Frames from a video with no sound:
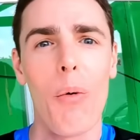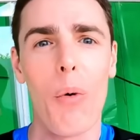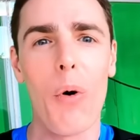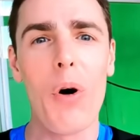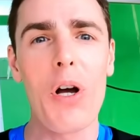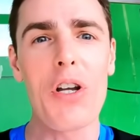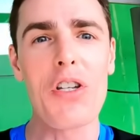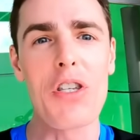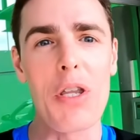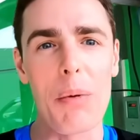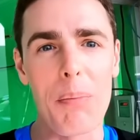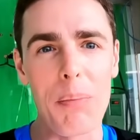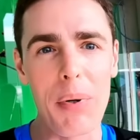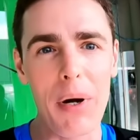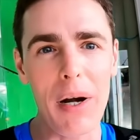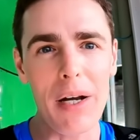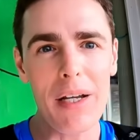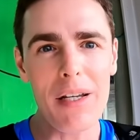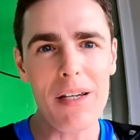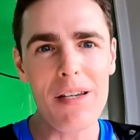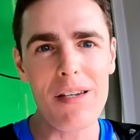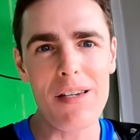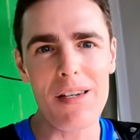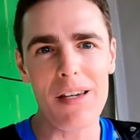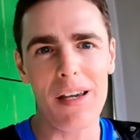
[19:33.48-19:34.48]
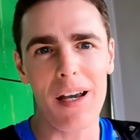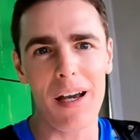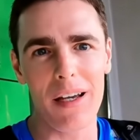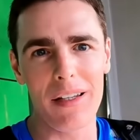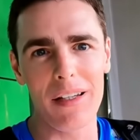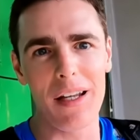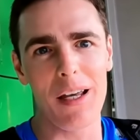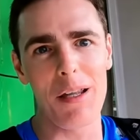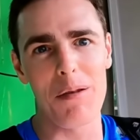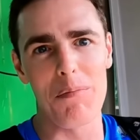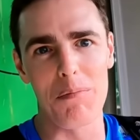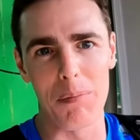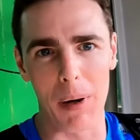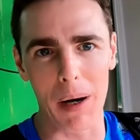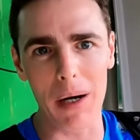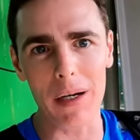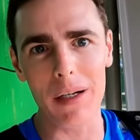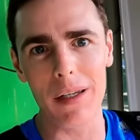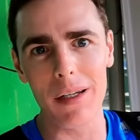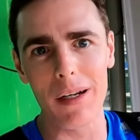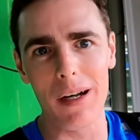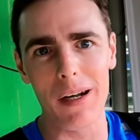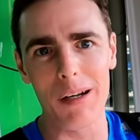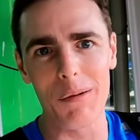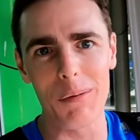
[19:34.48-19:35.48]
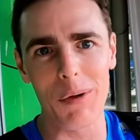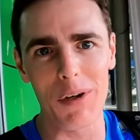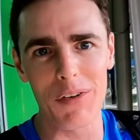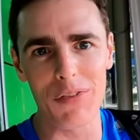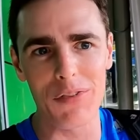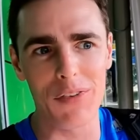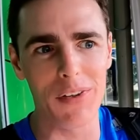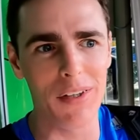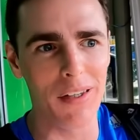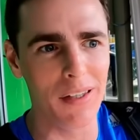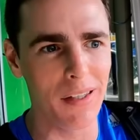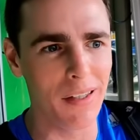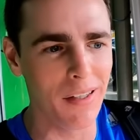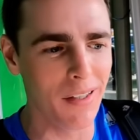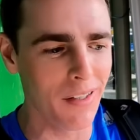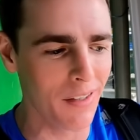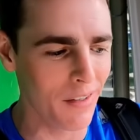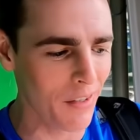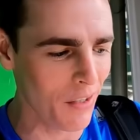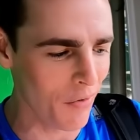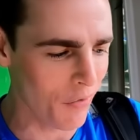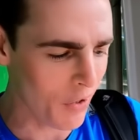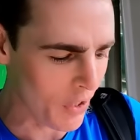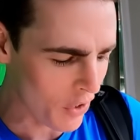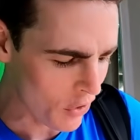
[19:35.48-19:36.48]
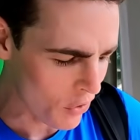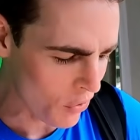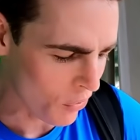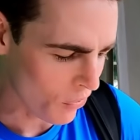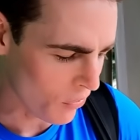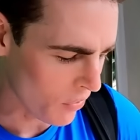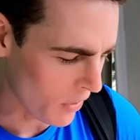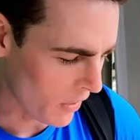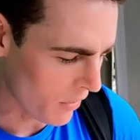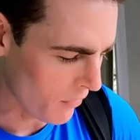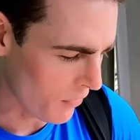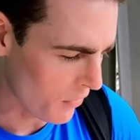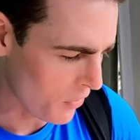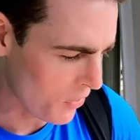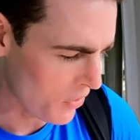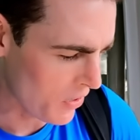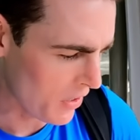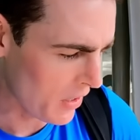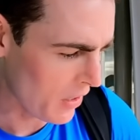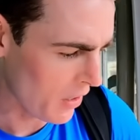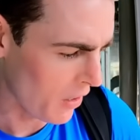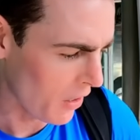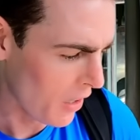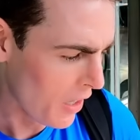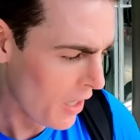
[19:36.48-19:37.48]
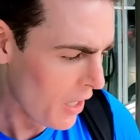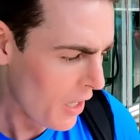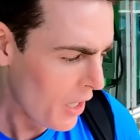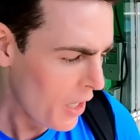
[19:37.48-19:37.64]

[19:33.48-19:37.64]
what is the price and then bargaining with the, the rickshaw drivers there.